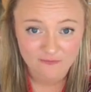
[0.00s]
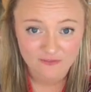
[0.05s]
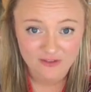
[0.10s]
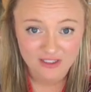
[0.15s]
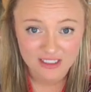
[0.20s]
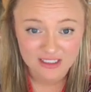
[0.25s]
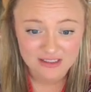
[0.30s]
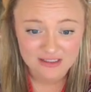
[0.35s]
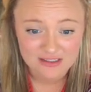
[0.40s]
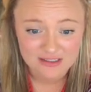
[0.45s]

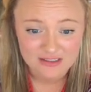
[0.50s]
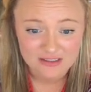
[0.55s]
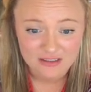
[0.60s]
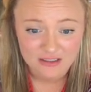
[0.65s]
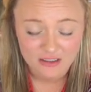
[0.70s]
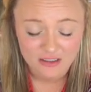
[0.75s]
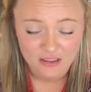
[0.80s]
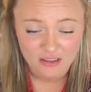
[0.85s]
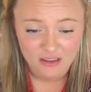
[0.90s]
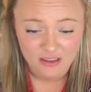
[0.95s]
fits
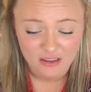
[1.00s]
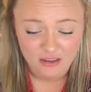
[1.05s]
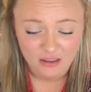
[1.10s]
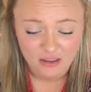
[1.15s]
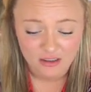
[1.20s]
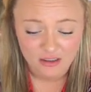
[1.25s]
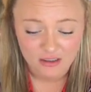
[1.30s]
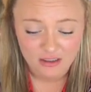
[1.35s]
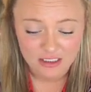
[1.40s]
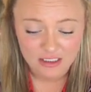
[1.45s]

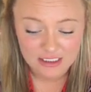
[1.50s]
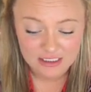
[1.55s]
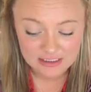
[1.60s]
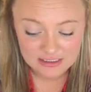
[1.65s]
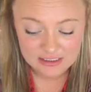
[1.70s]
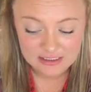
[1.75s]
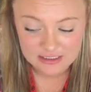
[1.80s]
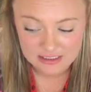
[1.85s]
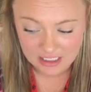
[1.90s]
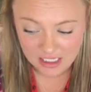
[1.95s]

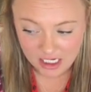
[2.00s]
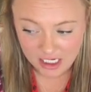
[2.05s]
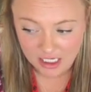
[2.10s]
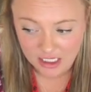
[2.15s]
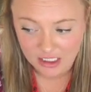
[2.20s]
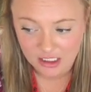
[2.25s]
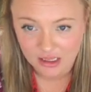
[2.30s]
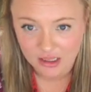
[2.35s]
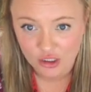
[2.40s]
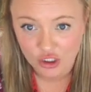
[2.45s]

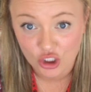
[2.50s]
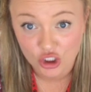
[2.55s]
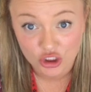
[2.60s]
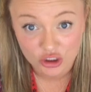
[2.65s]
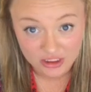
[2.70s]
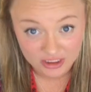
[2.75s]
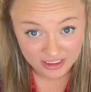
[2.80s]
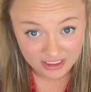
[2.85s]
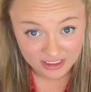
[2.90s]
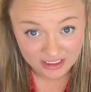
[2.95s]
inside your
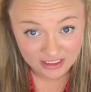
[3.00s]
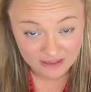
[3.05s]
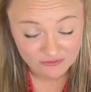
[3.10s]
lid.